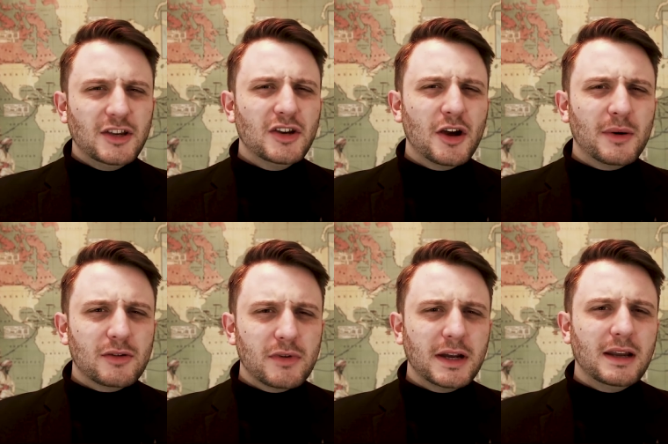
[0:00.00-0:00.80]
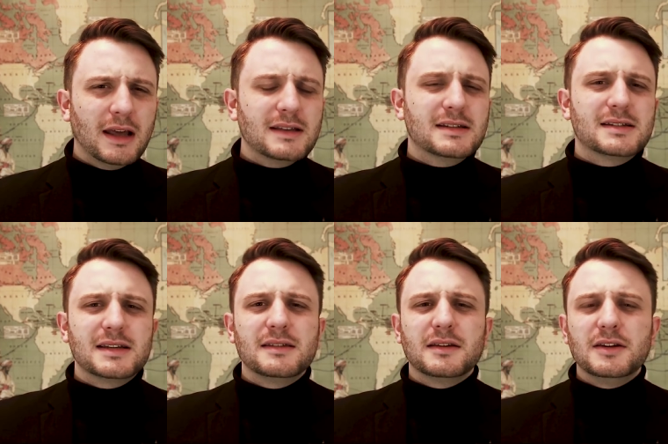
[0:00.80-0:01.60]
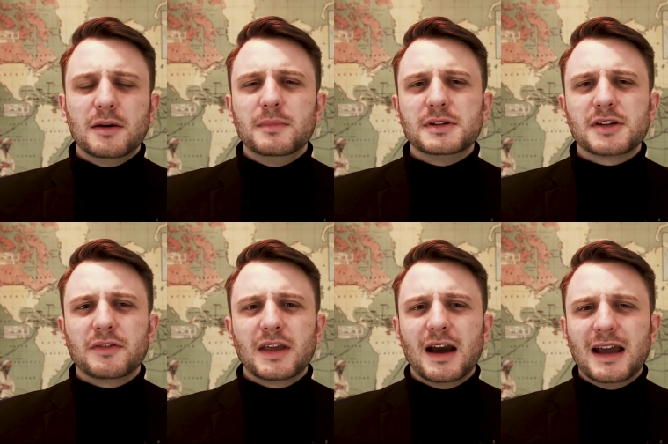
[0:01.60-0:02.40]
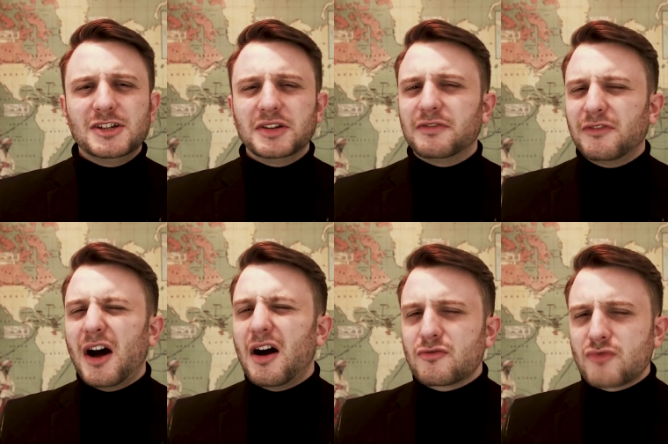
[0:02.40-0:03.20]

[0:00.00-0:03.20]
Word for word: And you know, I'd really like to see the numbers on the alleged far